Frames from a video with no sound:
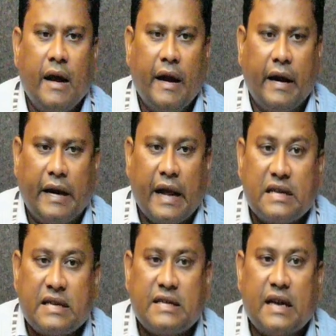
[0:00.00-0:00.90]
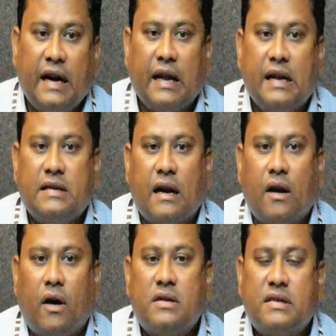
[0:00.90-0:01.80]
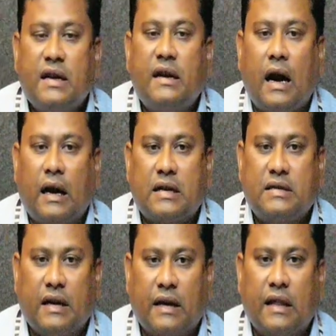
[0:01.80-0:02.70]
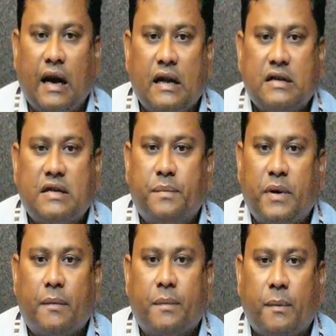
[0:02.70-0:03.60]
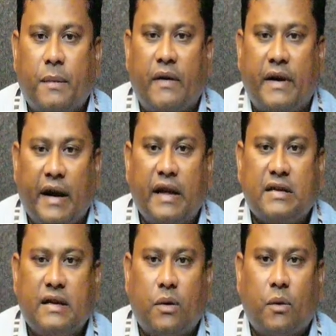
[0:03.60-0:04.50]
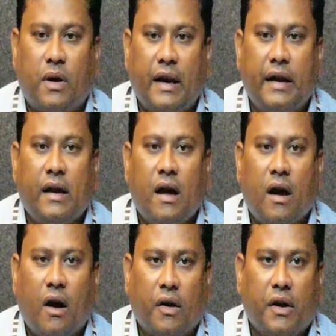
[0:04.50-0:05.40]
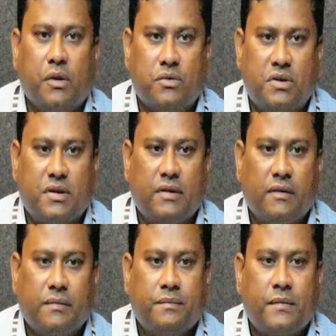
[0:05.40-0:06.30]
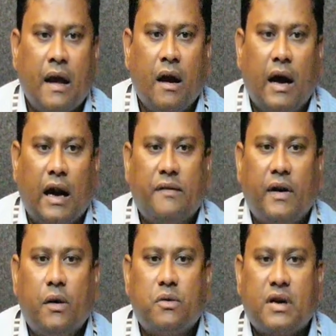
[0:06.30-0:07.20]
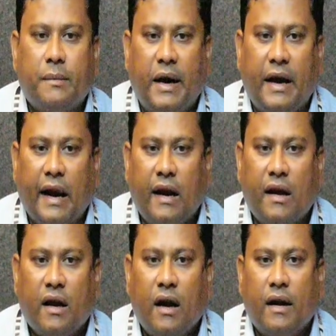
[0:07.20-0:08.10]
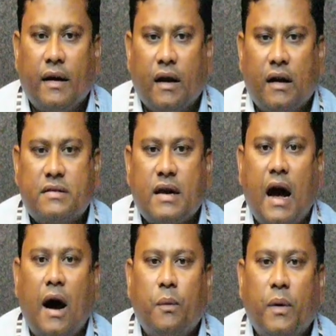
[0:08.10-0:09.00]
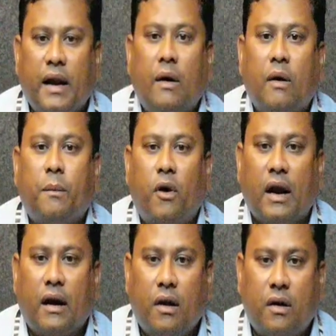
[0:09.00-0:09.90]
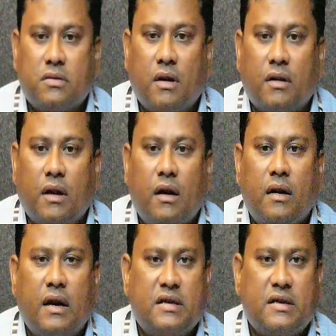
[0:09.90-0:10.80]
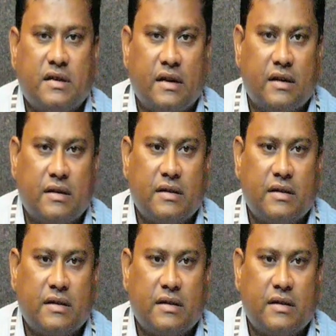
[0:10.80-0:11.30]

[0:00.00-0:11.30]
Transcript: A test set is an unseen data set that is different from our training set, totally unused. An evaluation metric tells us how well our model does on the test set.